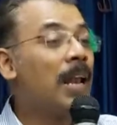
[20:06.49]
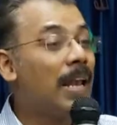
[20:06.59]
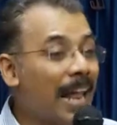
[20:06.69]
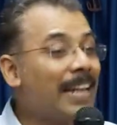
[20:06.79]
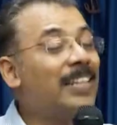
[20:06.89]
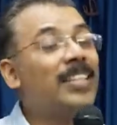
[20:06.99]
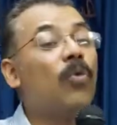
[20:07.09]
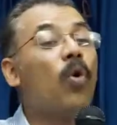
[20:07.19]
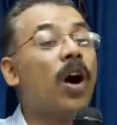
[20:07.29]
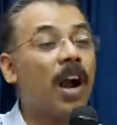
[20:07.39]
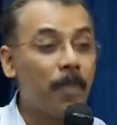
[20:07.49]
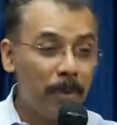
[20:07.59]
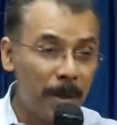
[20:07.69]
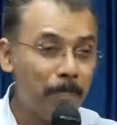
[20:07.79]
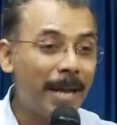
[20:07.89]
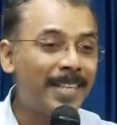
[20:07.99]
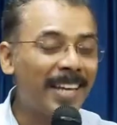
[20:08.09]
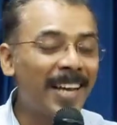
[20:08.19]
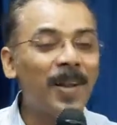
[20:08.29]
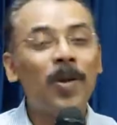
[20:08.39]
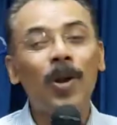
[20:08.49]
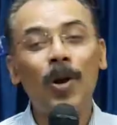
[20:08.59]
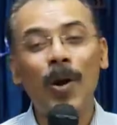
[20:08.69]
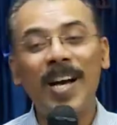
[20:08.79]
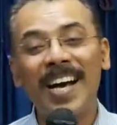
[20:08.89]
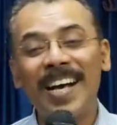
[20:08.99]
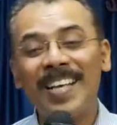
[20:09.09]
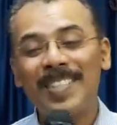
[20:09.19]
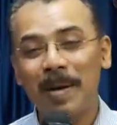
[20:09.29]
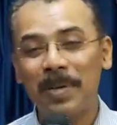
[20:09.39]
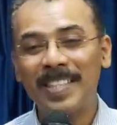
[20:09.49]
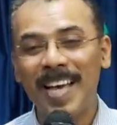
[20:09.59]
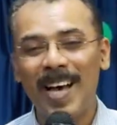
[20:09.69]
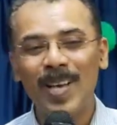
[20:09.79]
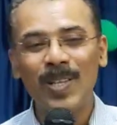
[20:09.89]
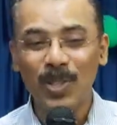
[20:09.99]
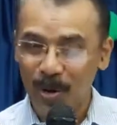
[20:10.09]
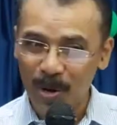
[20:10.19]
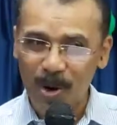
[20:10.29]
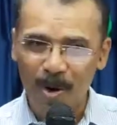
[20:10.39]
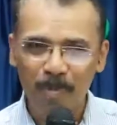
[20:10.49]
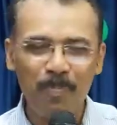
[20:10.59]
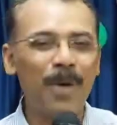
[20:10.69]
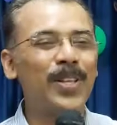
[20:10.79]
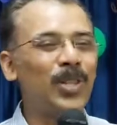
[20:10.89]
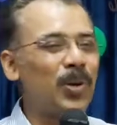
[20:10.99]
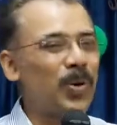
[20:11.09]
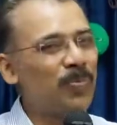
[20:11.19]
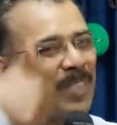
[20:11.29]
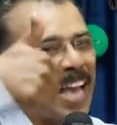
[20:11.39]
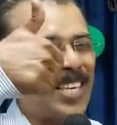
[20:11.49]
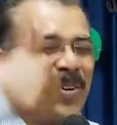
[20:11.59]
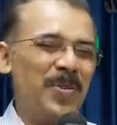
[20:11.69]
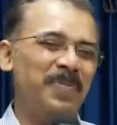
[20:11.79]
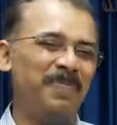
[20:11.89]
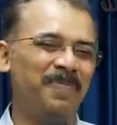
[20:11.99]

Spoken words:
Let the world be better. Loga Samasta Suguno Pavandu. Thank you.